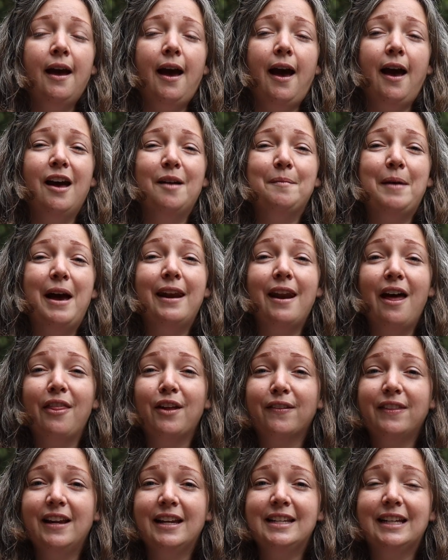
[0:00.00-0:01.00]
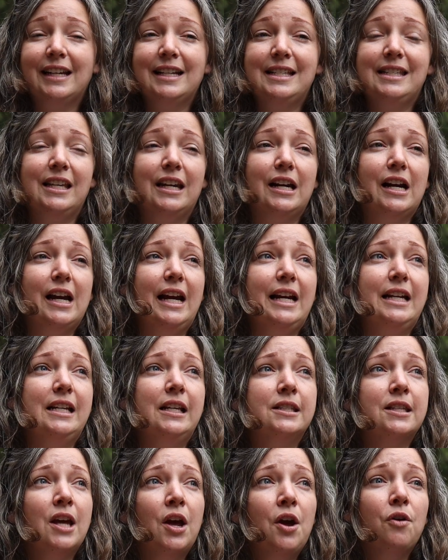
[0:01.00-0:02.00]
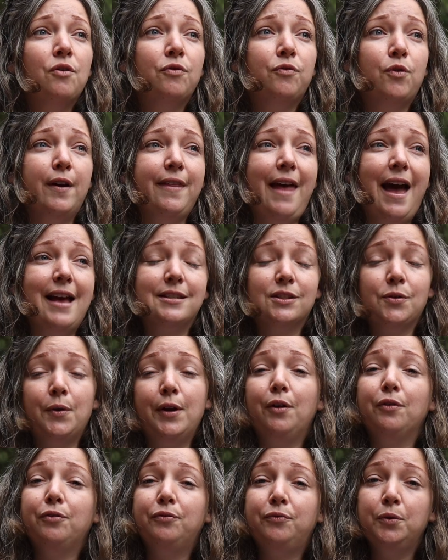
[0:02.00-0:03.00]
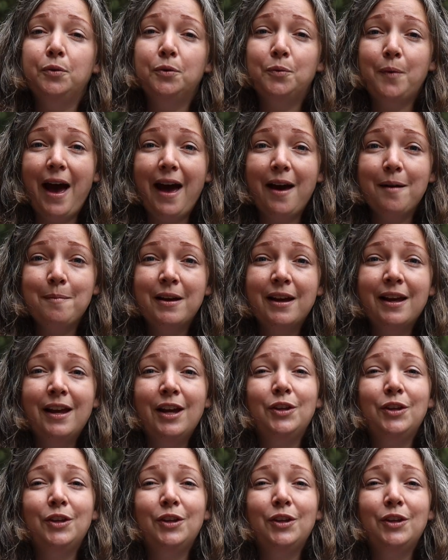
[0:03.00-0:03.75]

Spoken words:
Another thing to consider is for that soil food web,